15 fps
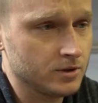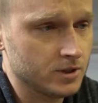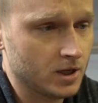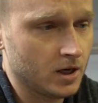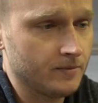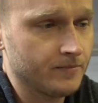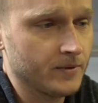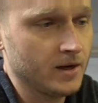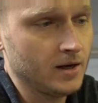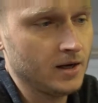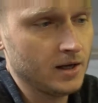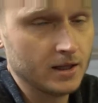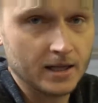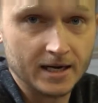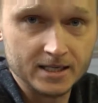So
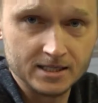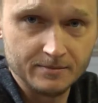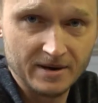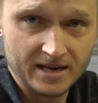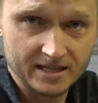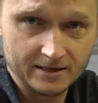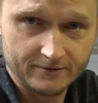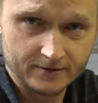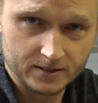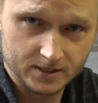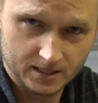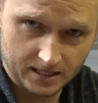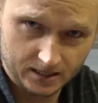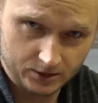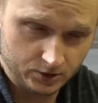that is the main difference
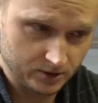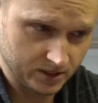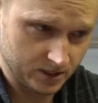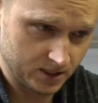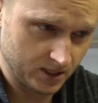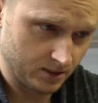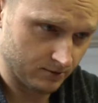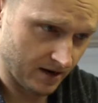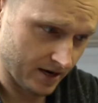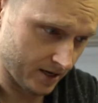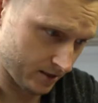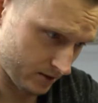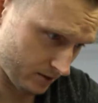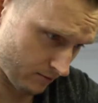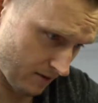that you can see right
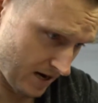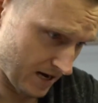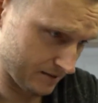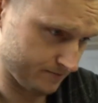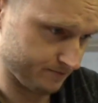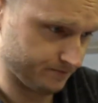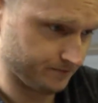here on the rod.